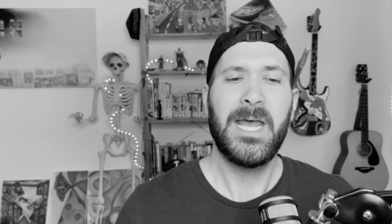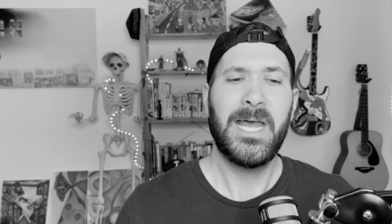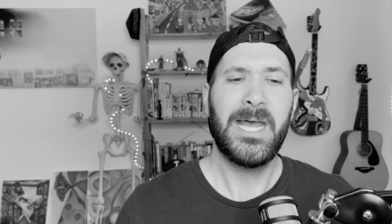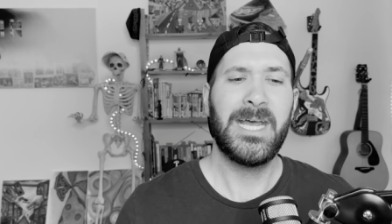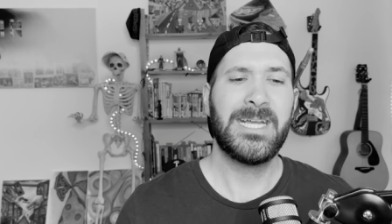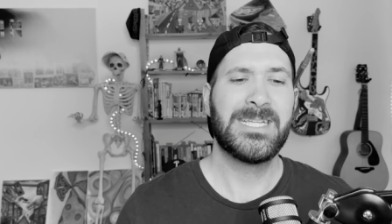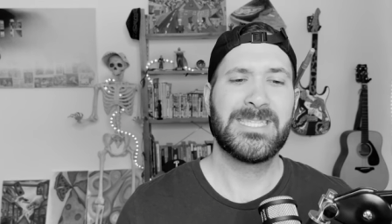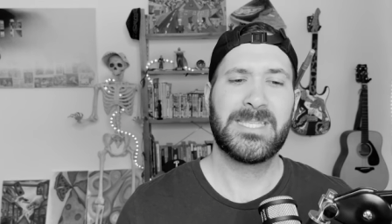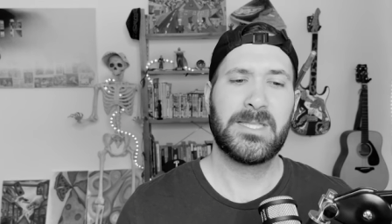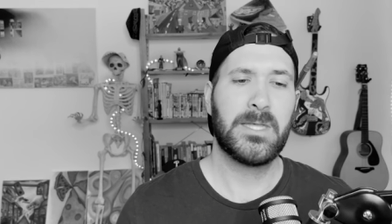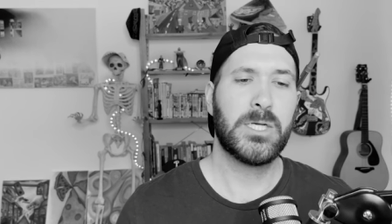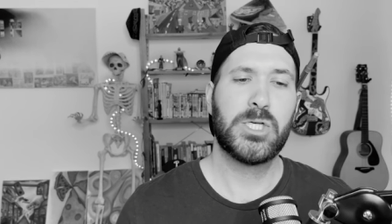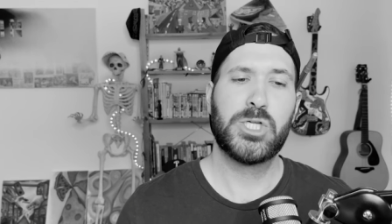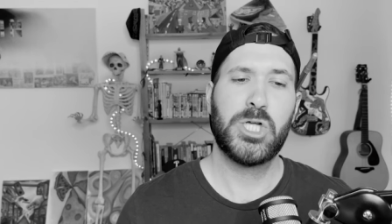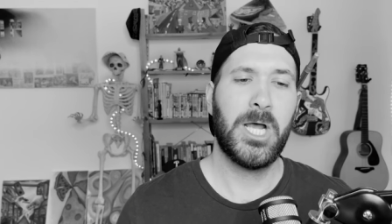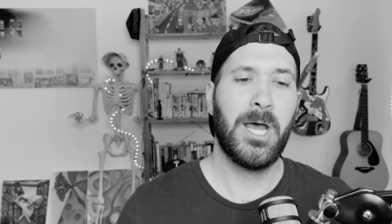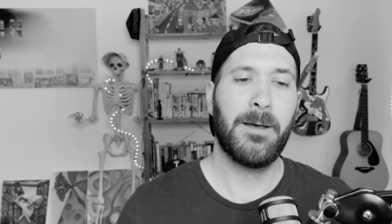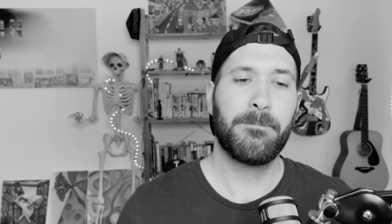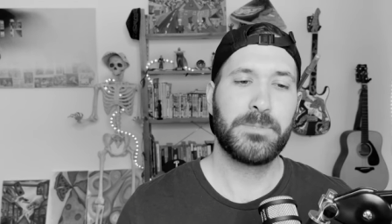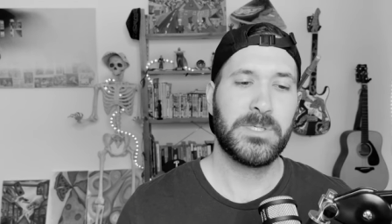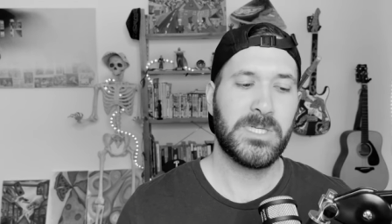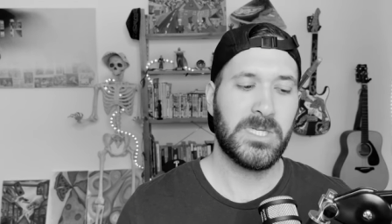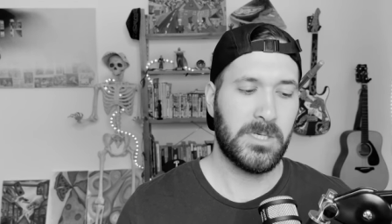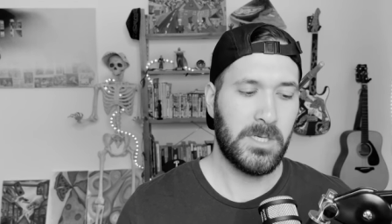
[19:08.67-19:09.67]
It's the
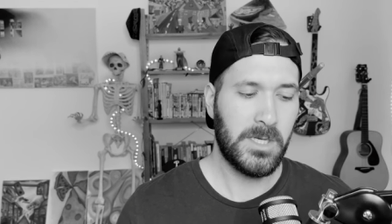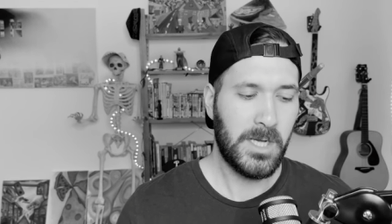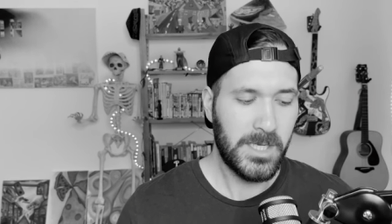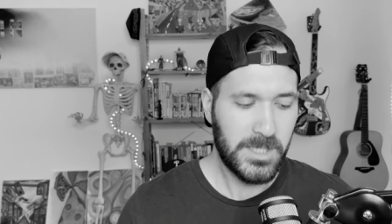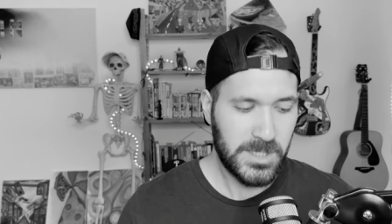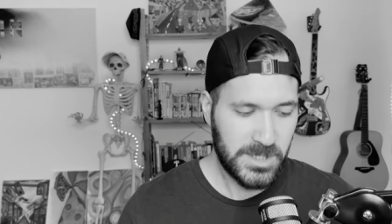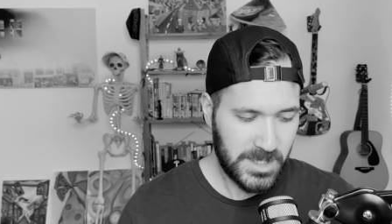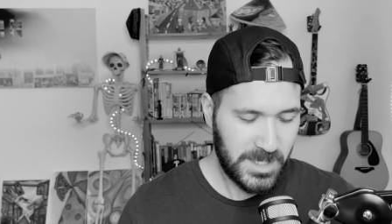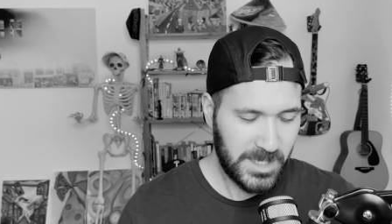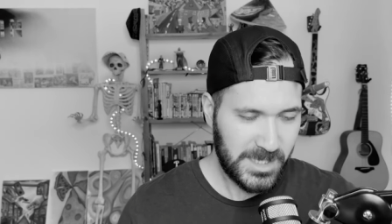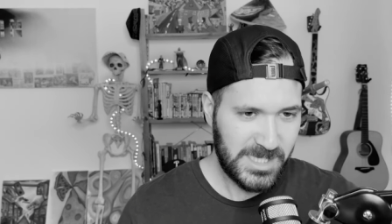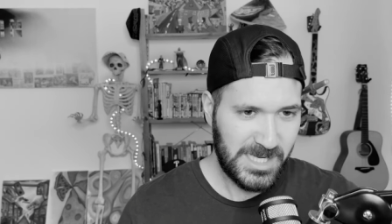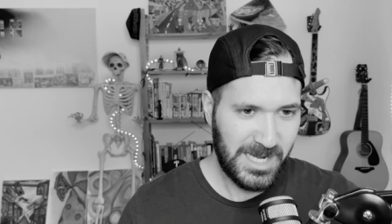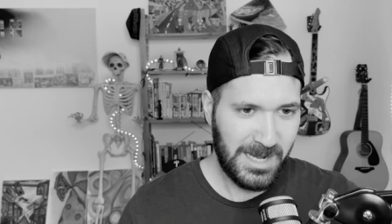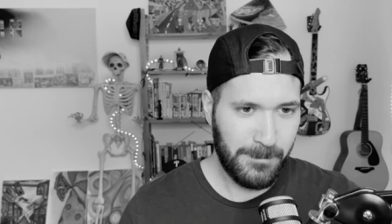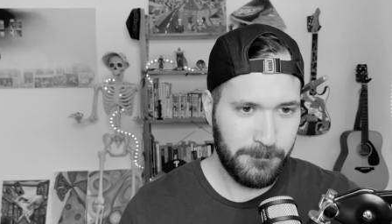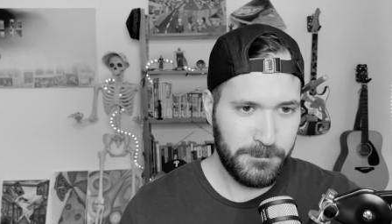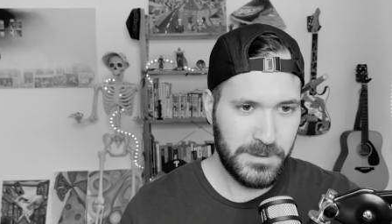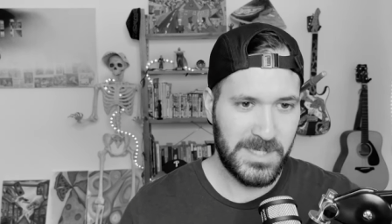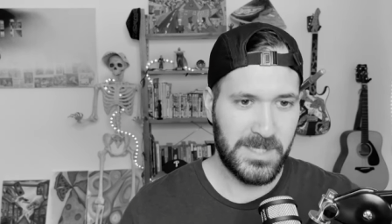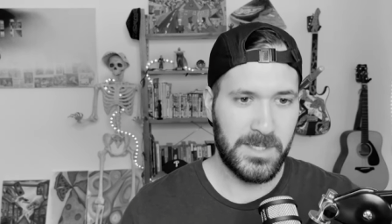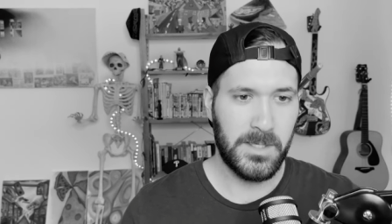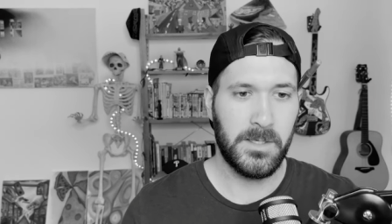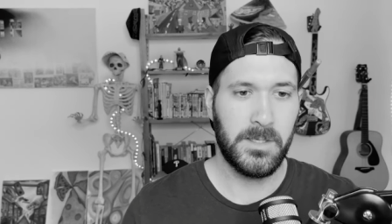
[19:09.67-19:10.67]
tips. It's the
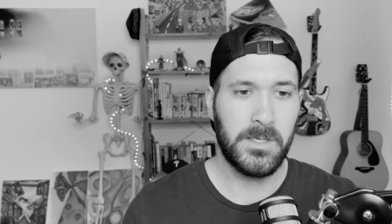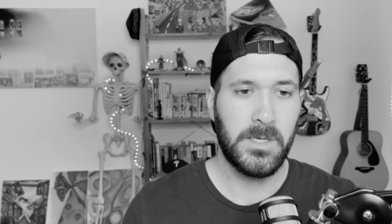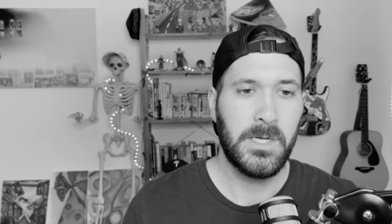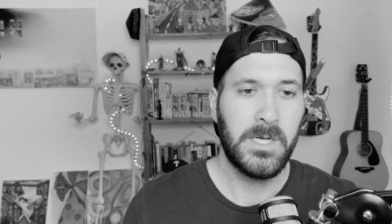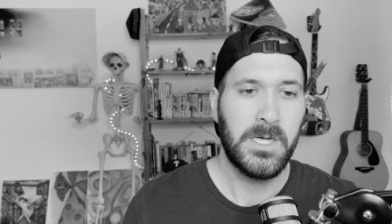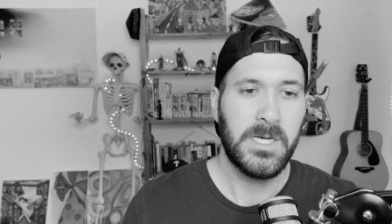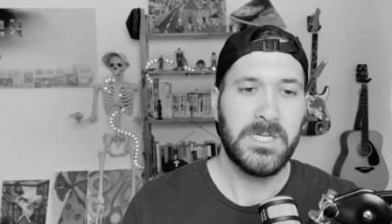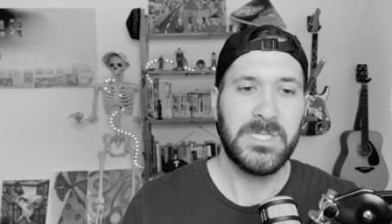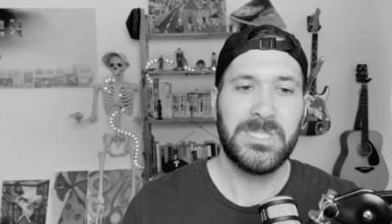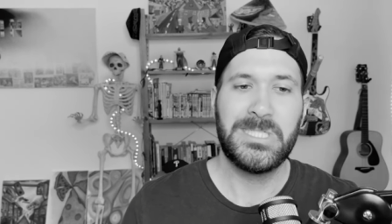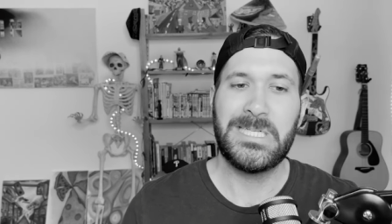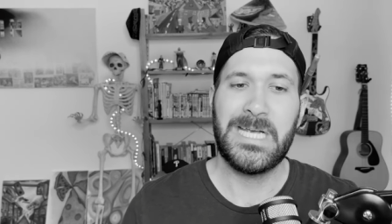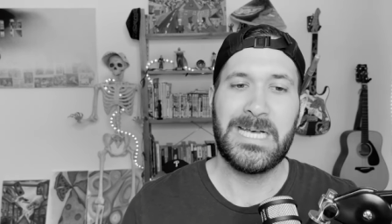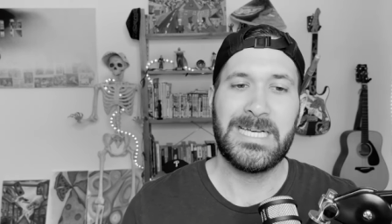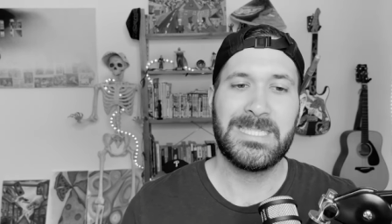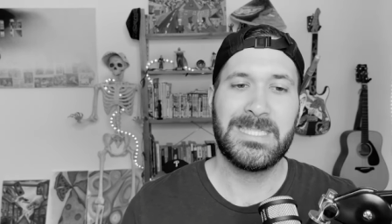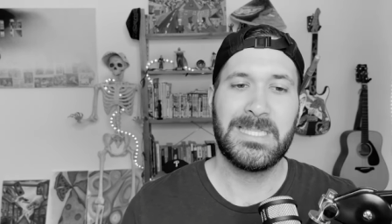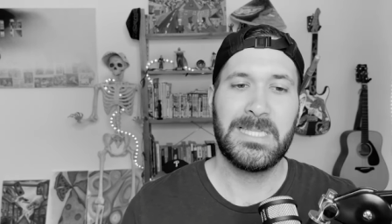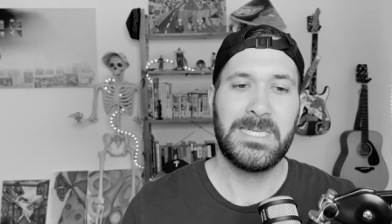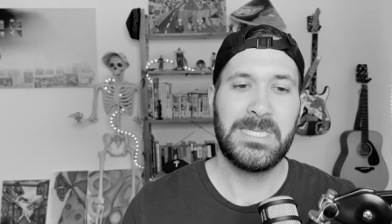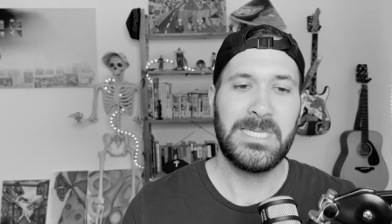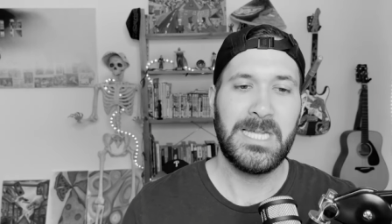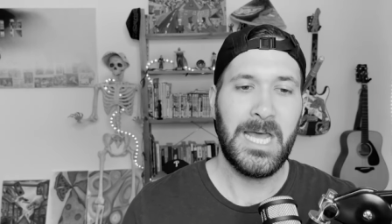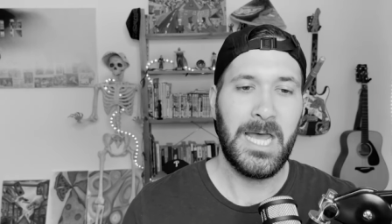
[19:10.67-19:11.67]
tips.
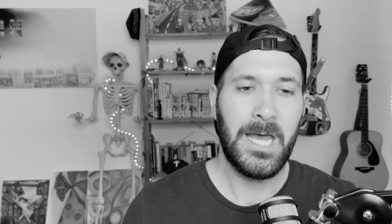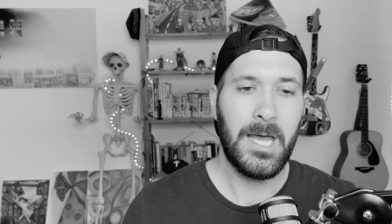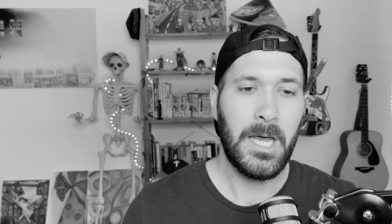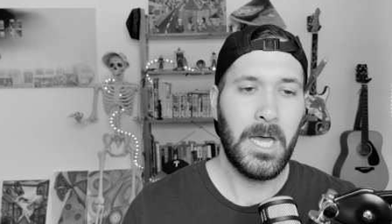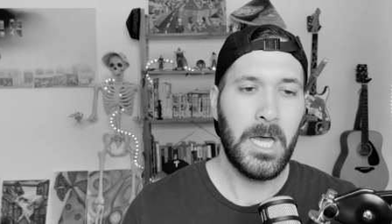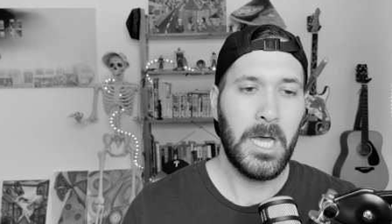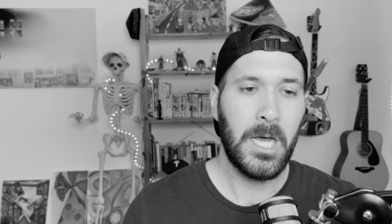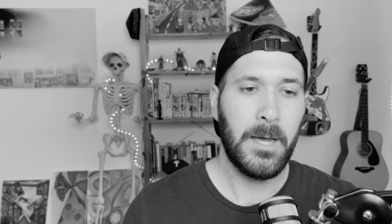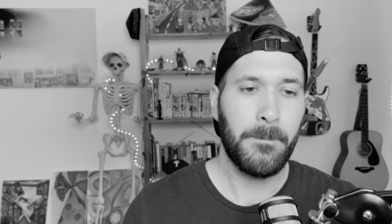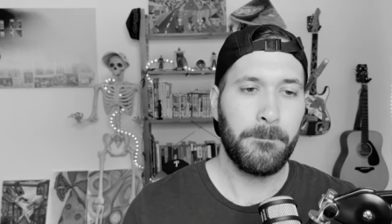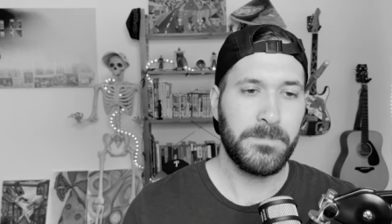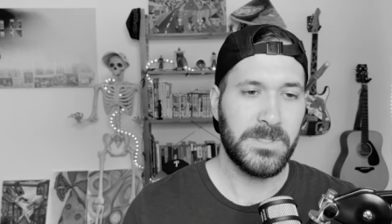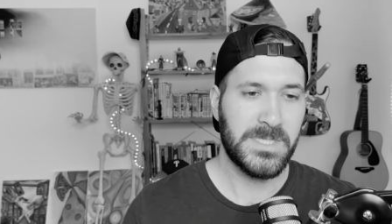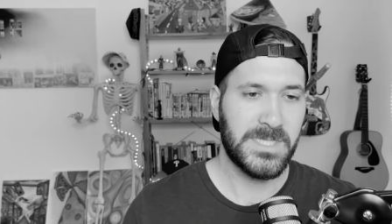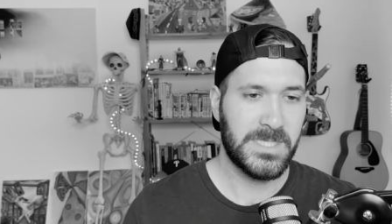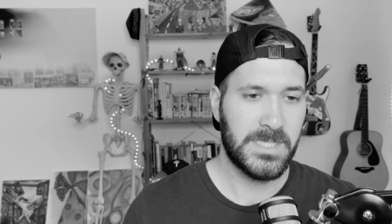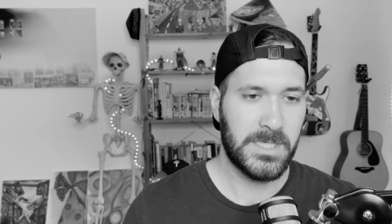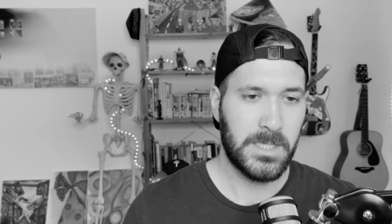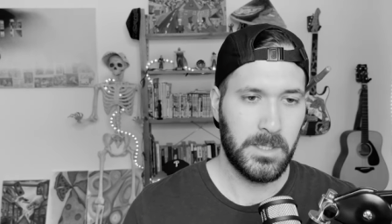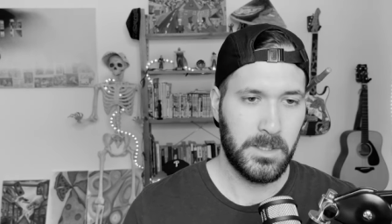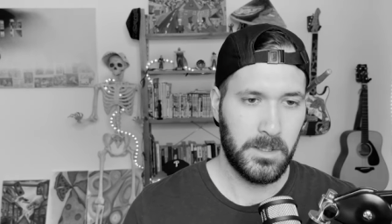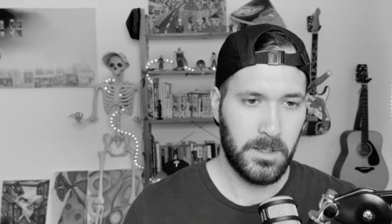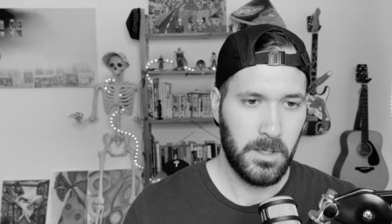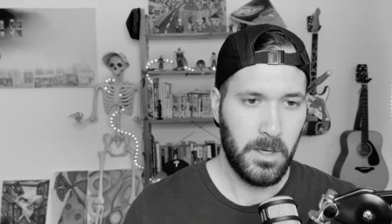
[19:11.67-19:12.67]
Just the
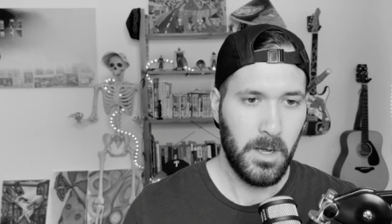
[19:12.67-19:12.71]
tips.